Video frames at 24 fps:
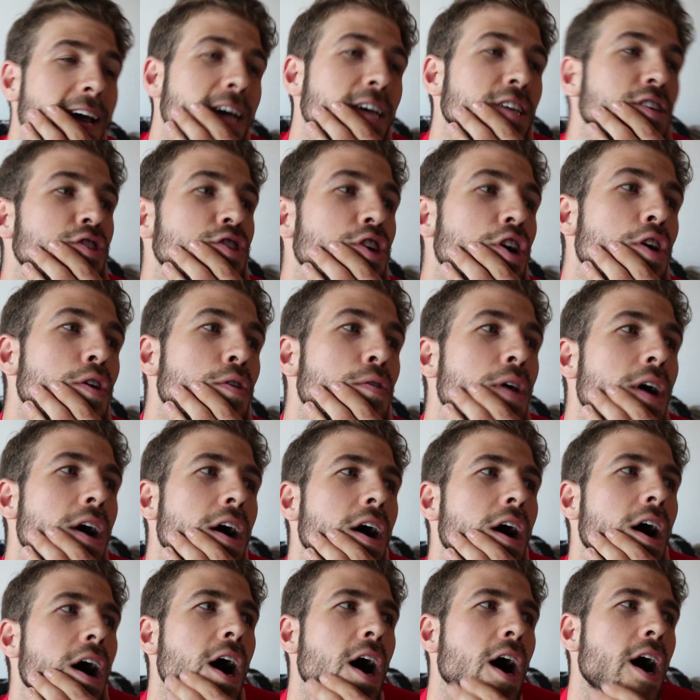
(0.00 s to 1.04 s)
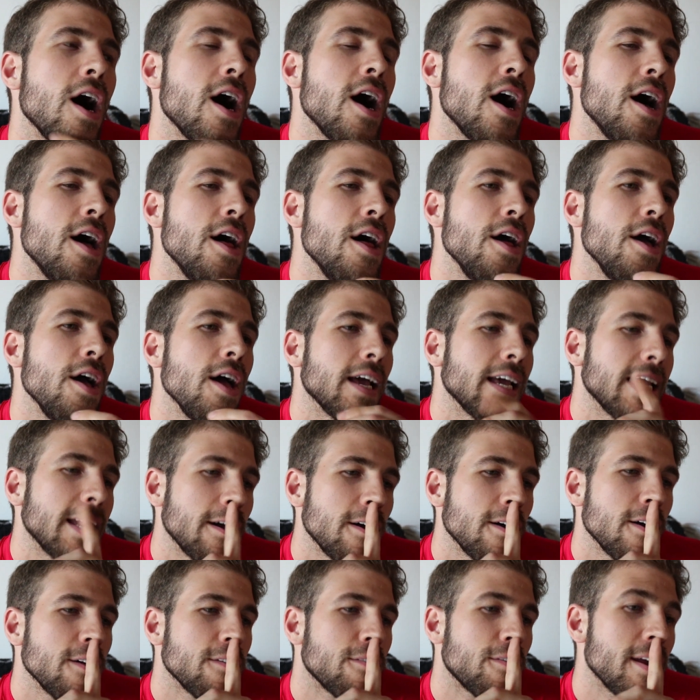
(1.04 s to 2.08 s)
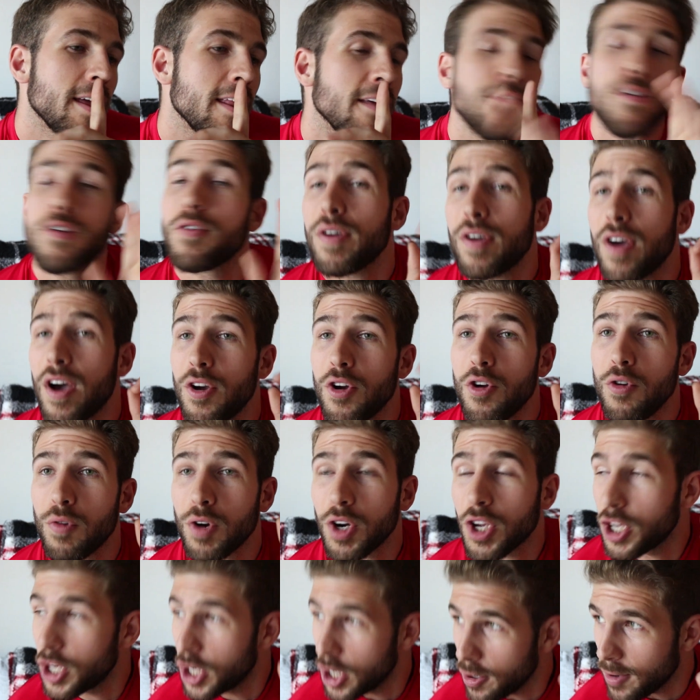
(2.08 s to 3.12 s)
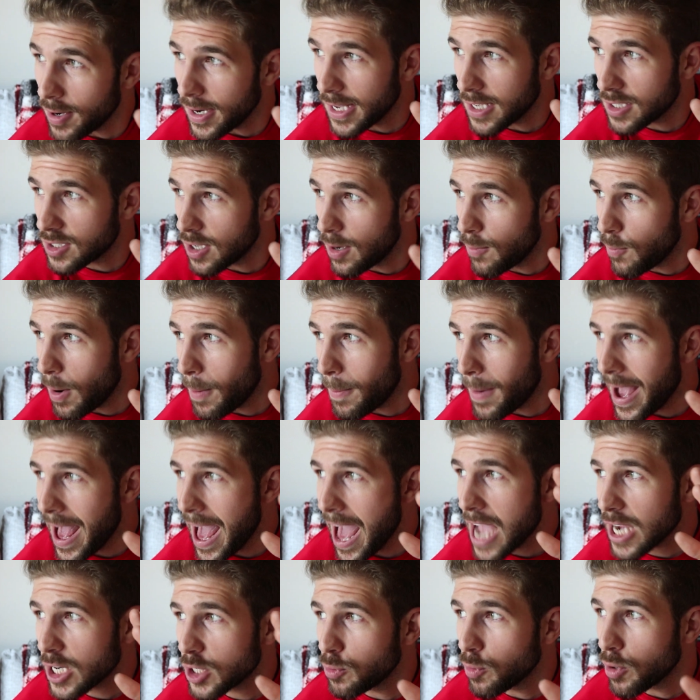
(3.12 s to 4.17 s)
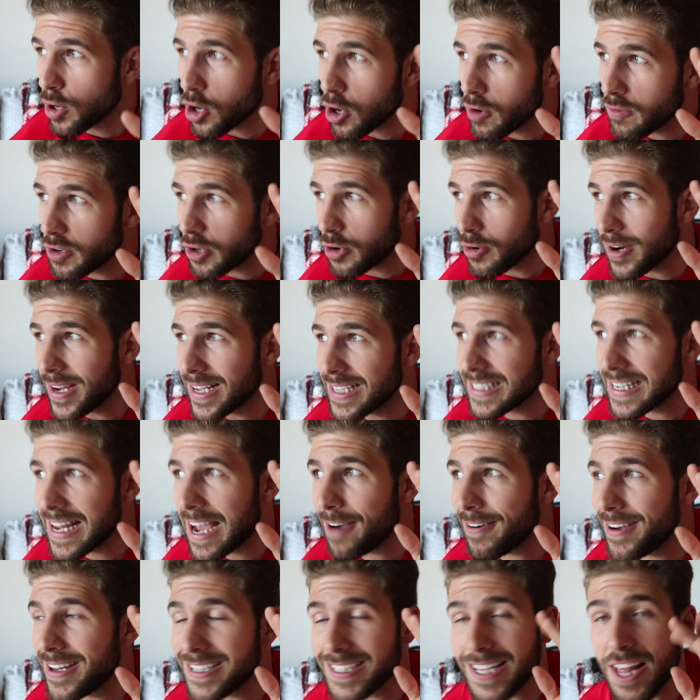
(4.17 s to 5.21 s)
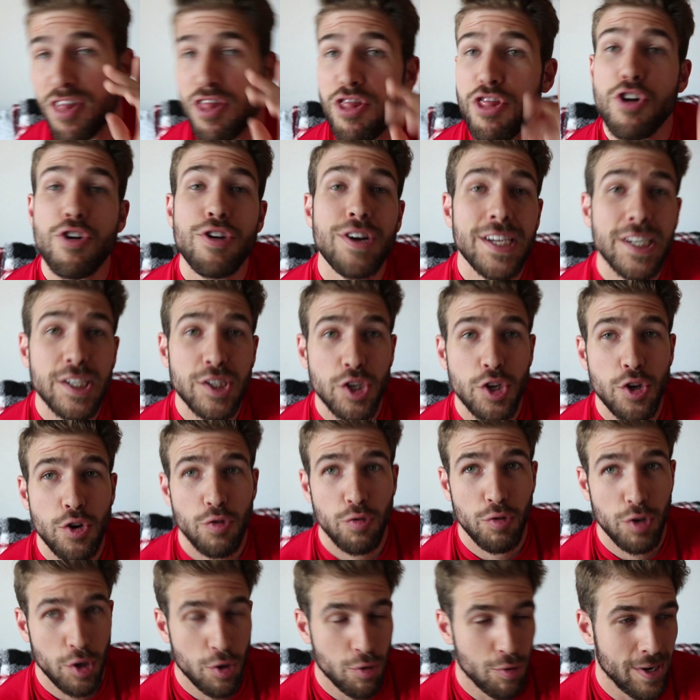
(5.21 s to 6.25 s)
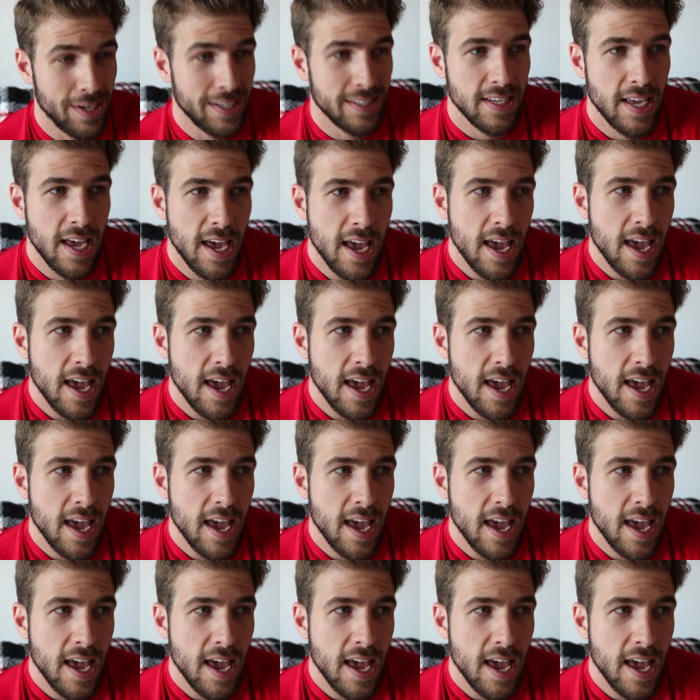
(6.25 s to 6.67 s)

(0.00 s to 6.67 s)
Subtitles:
So for any of you who are curious on what my actual curve degree is now, it is at 32 degrees.